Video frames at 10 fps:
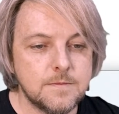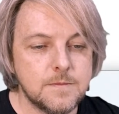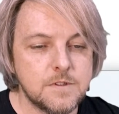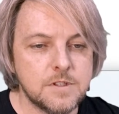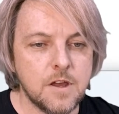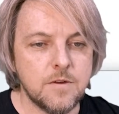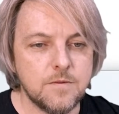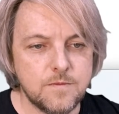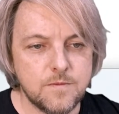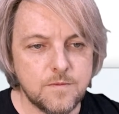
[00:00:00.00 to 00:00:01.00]
So,
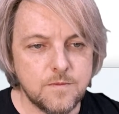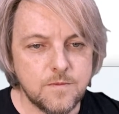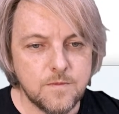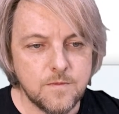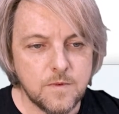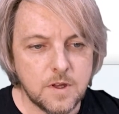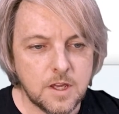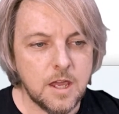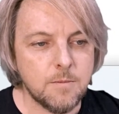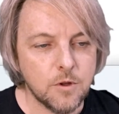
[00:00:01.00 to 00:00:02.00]

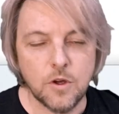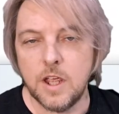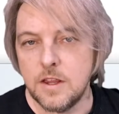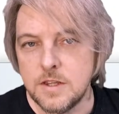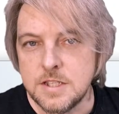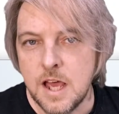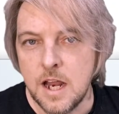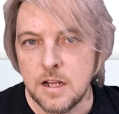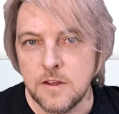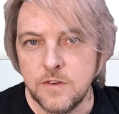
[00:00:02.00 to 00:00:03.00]
keep looking at this
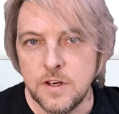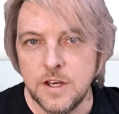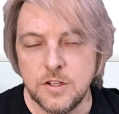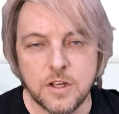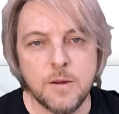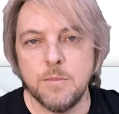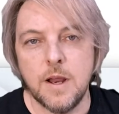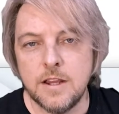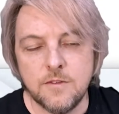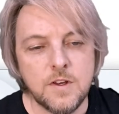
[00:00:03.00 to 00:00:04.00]
article if you need to. Keep
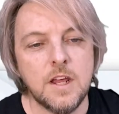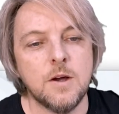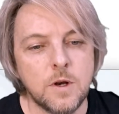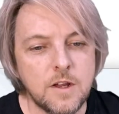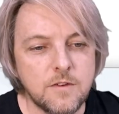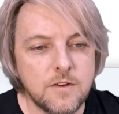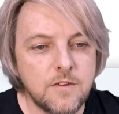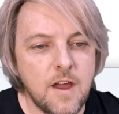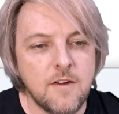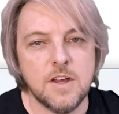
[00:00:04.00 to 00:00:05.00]
playing the video, whatever, if
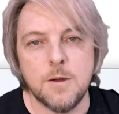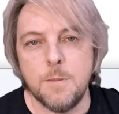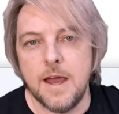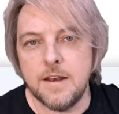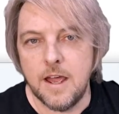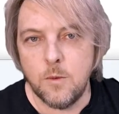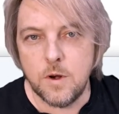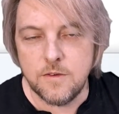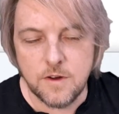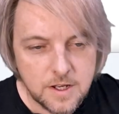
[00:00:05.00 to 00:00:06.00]
you're having a bad day,
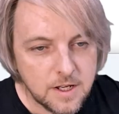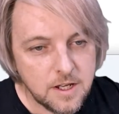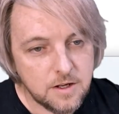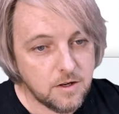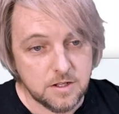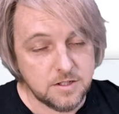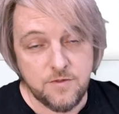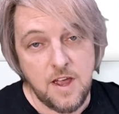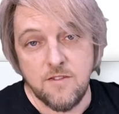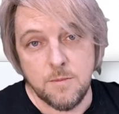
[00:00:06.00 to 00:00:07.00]
whatever. Because if
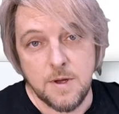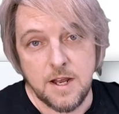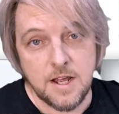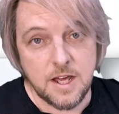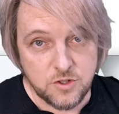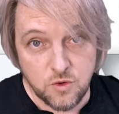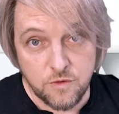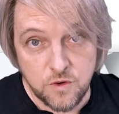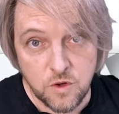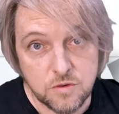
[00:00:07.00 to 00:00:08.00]
you're having a bad day, it's your
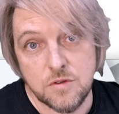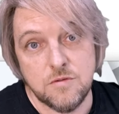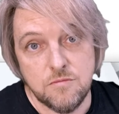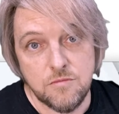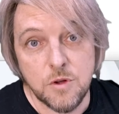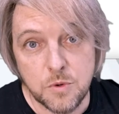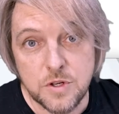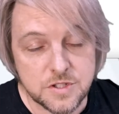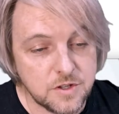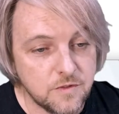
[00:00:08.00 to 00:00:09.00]
fault. You put
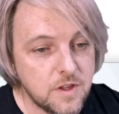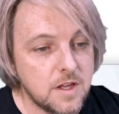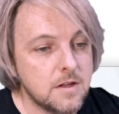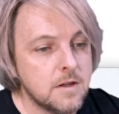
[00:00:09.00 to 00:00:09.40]
yourself there.